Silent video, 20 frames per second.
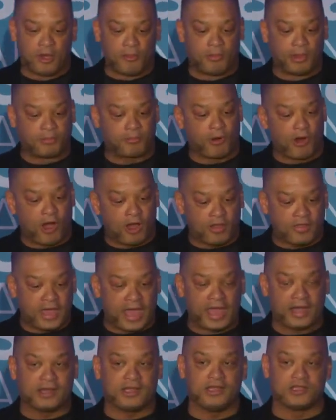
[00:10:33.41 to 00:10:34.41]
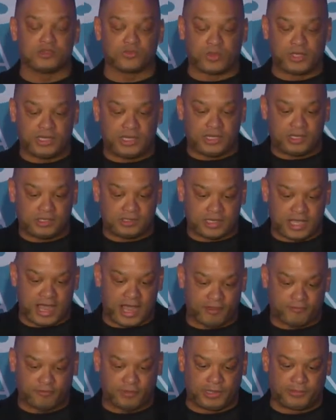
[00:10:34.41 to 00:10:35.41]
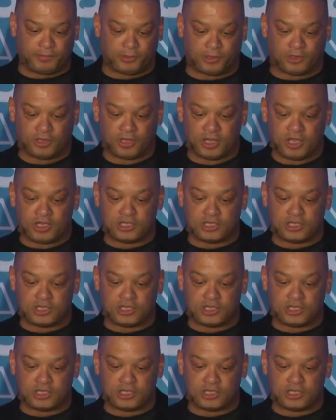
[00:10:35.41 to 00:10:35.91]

But part of that is we needed to have people